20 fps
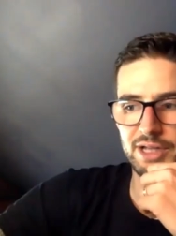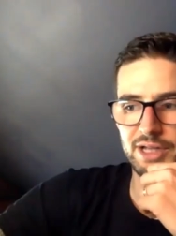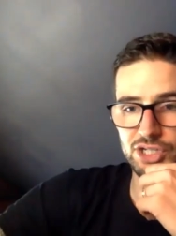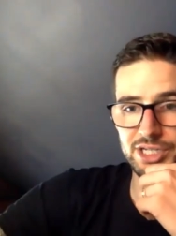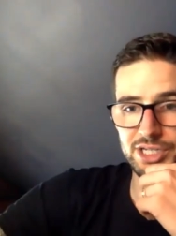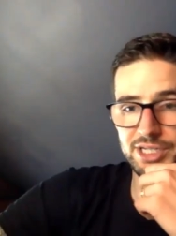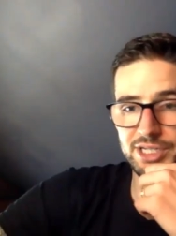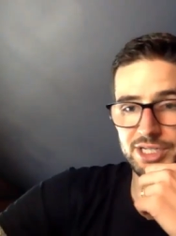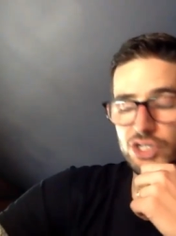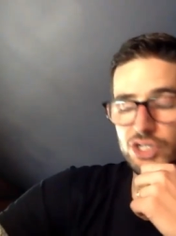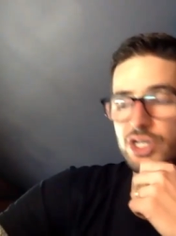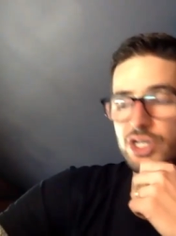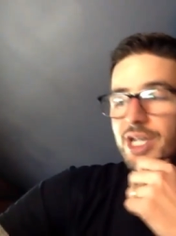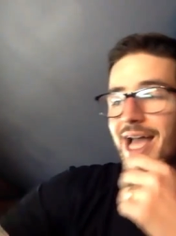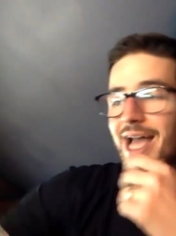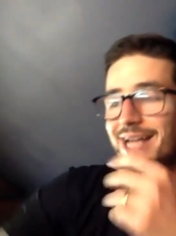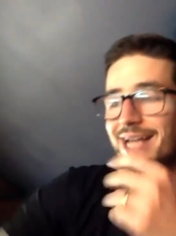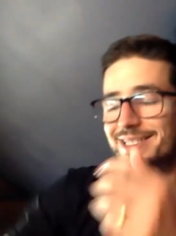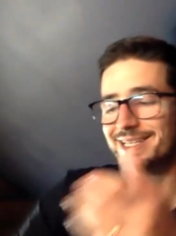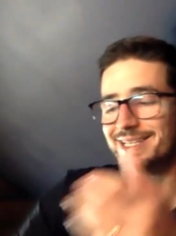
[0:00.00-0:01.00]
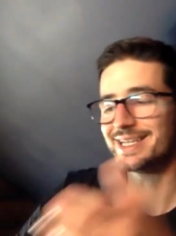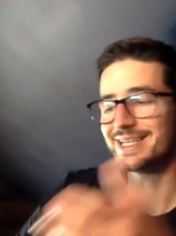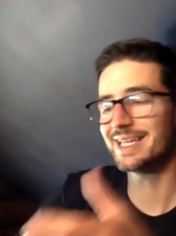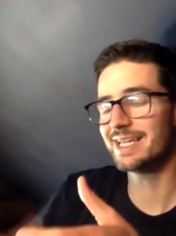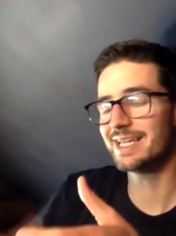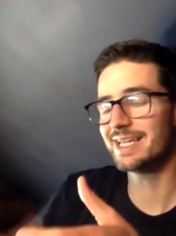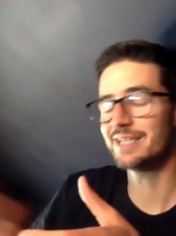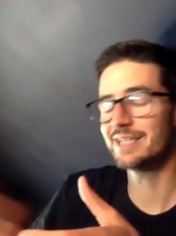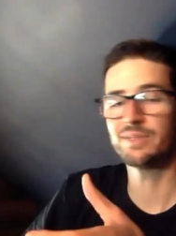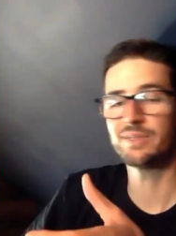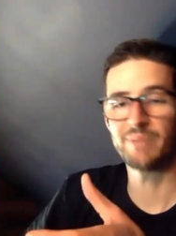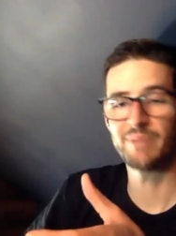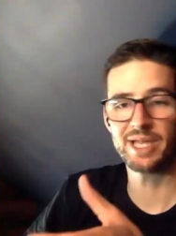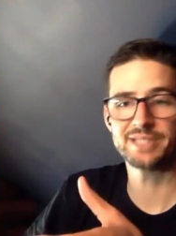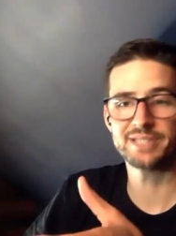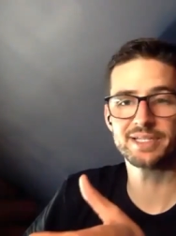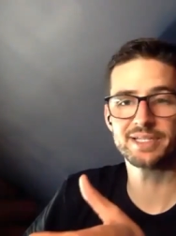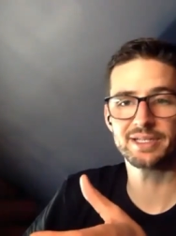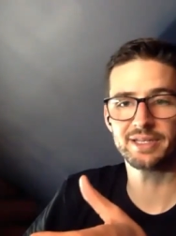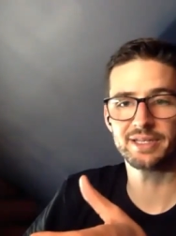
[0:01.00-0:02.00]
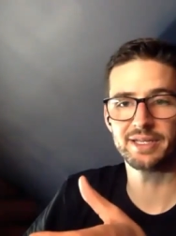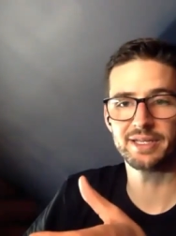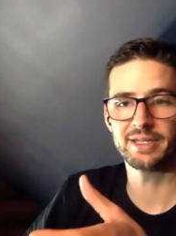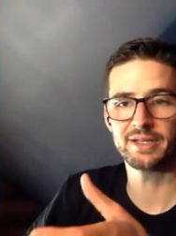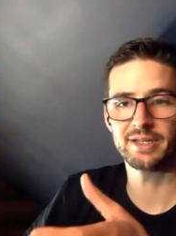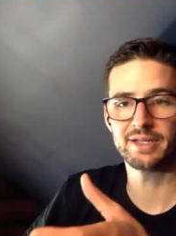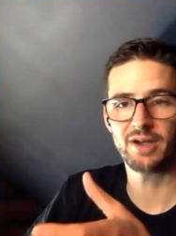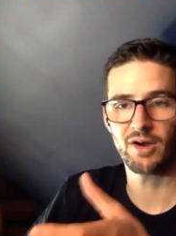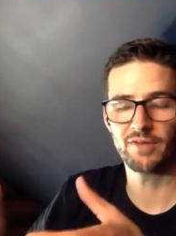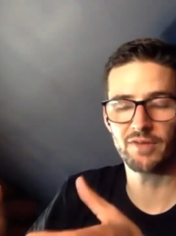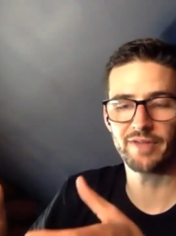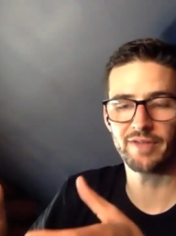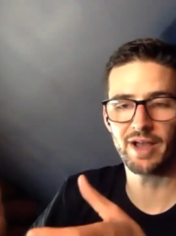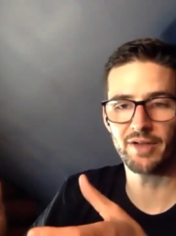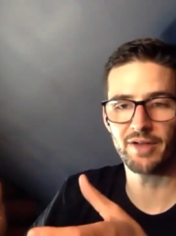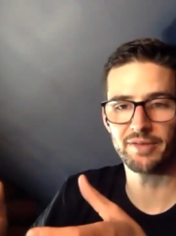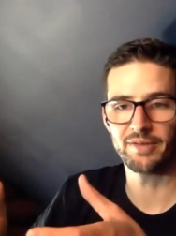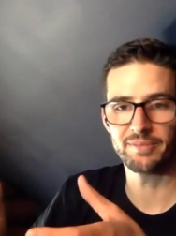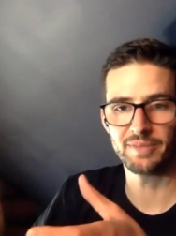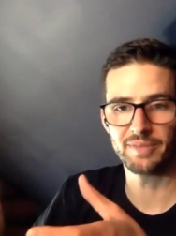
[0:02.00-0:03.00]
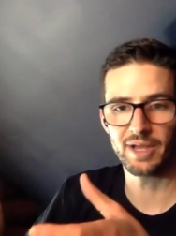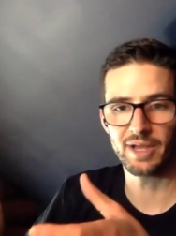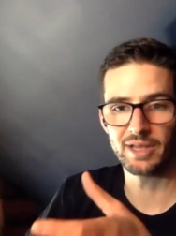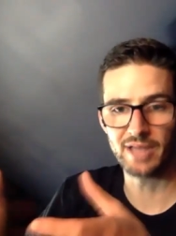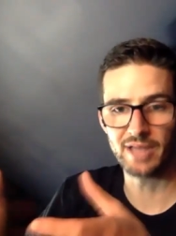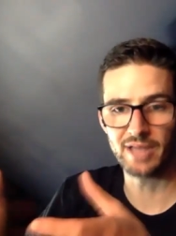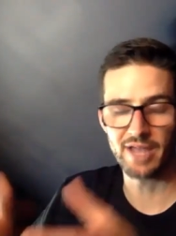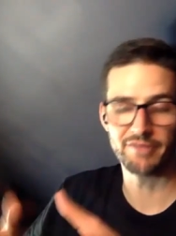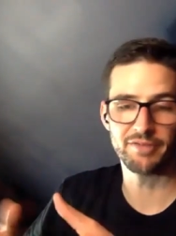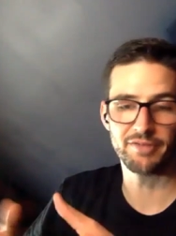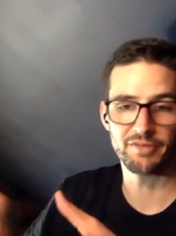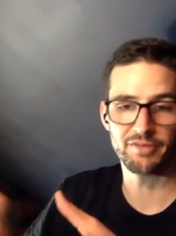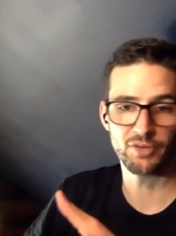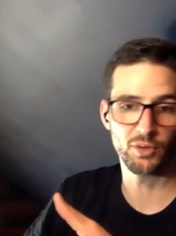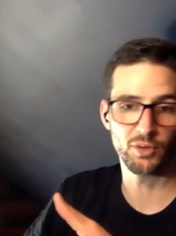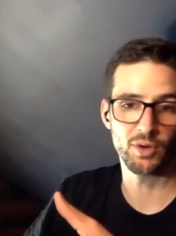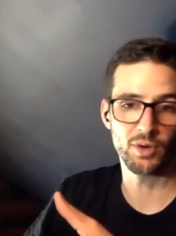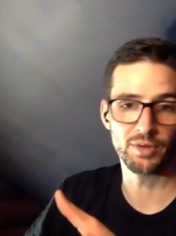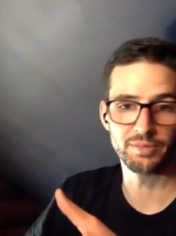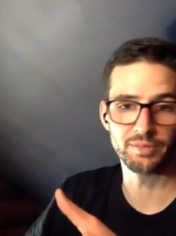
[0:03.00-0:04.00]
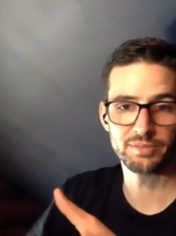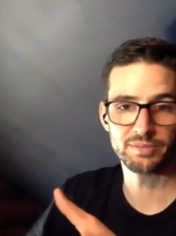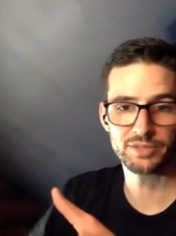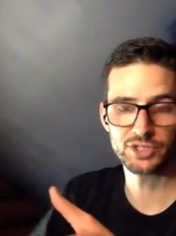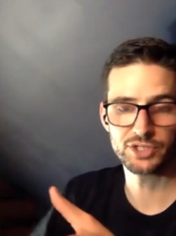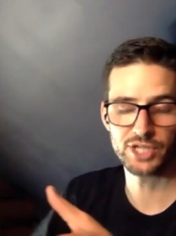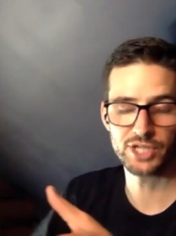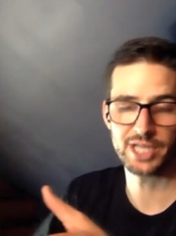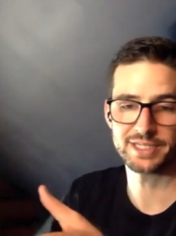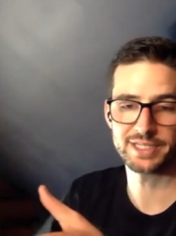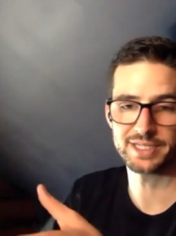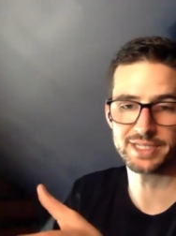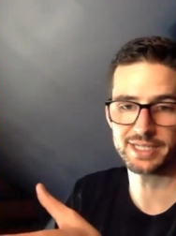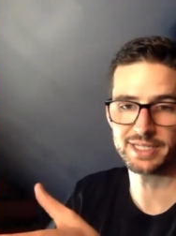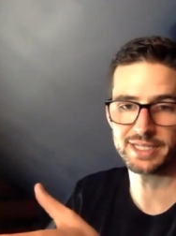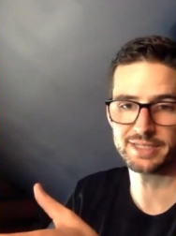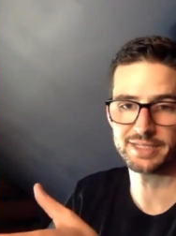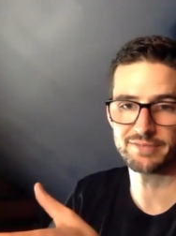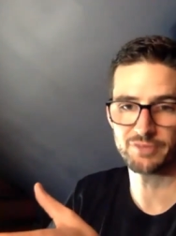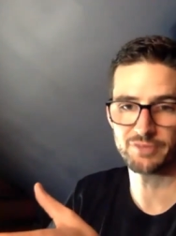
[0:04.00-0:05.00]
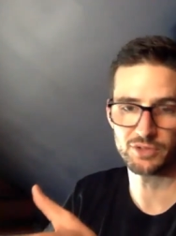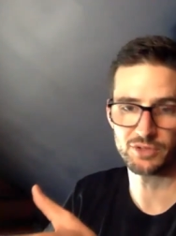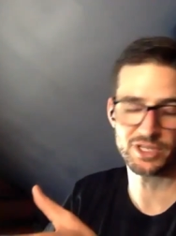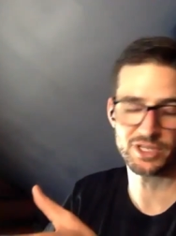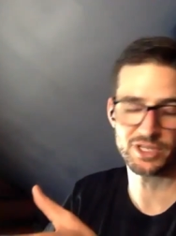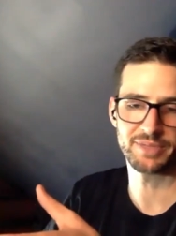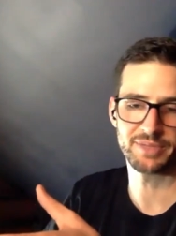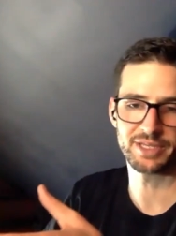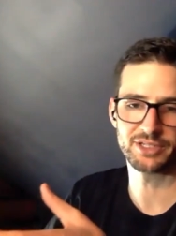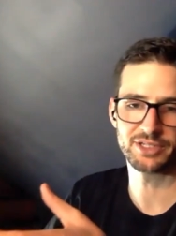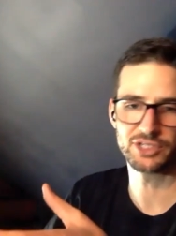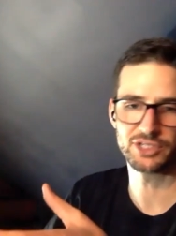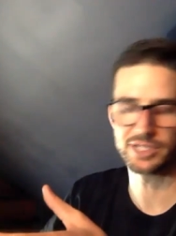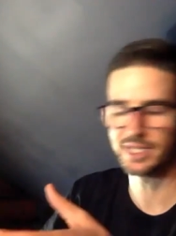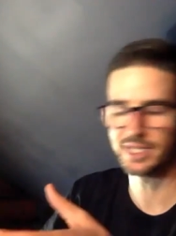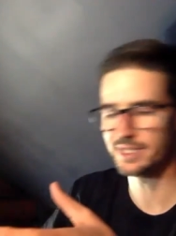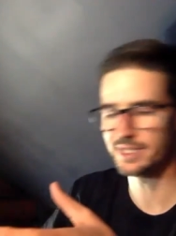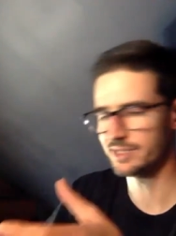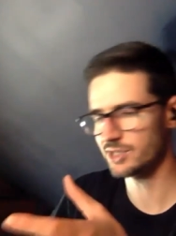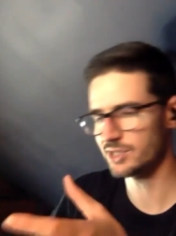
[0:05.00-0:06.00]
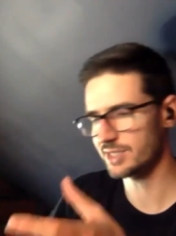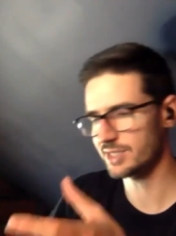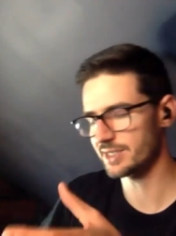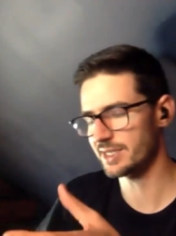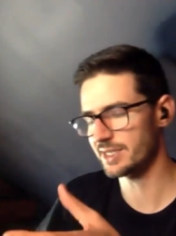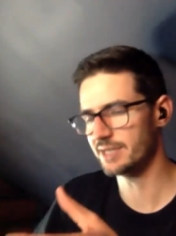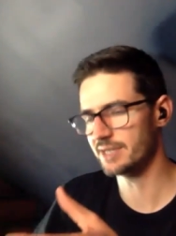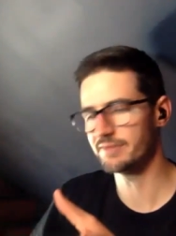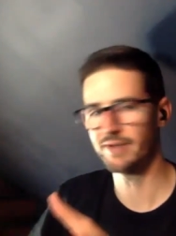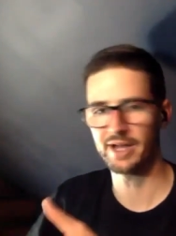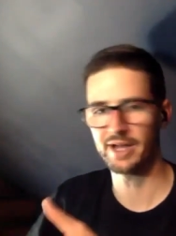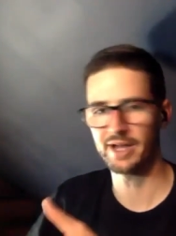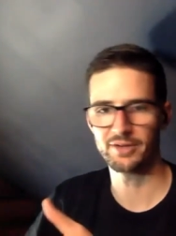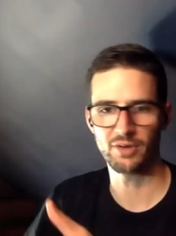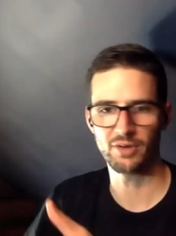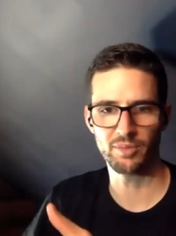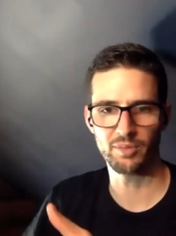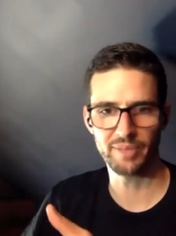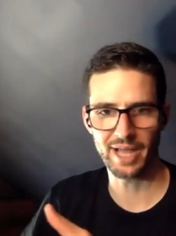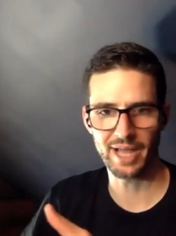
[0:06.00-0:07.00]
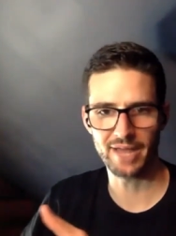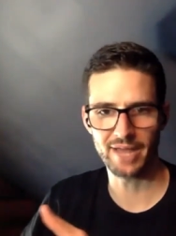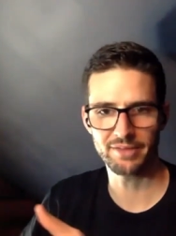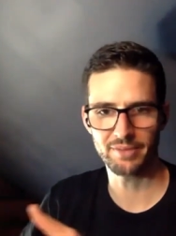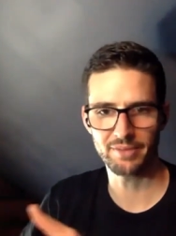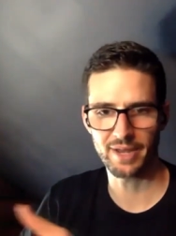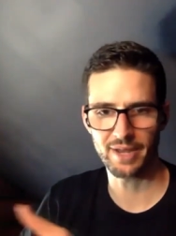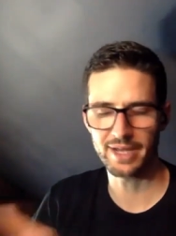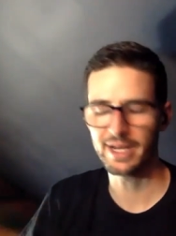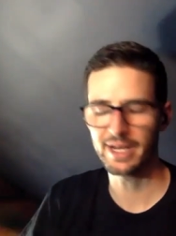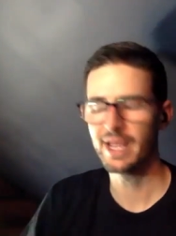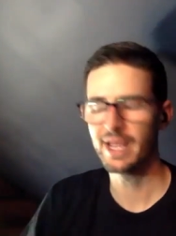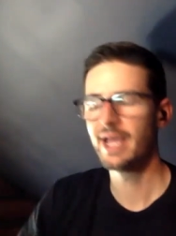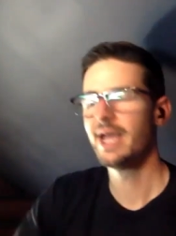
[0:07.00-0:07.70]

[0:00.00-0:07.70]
she has a need to basically carve out a life of her own. She has a need for something. She has a need to find her own path, right?